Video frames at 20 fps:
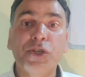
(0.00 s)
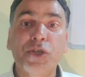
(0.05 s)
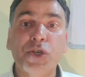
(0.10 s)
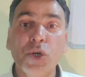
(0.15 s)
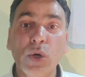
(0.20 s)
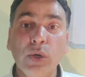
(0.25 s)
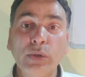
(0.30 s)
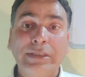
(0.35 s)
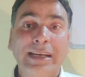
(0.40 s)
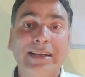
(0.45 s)

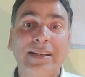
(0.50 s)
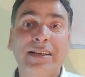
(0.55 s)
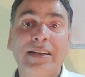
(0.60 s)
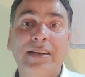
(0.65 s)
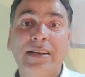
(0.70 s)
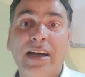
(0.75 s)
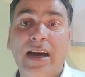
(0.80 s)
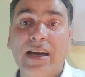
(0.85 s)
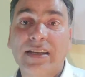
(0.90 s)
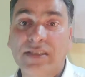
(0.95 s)
I
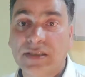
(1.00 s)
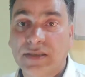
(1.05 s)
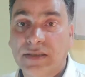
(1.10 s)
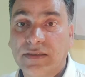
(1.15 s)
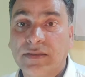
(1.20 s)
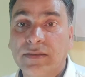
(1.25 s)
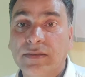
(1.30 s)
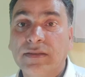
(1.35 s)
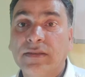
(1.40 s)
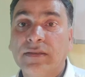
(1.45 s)
drew the
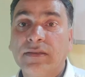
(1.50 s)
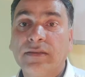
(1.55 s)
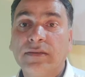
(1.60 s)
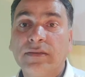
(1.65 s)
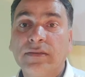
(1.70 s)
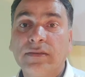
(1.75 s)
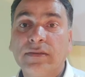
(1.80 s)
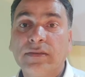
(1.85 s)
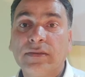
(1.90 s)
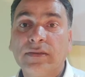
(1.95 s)

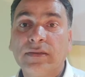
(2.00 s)
curtain.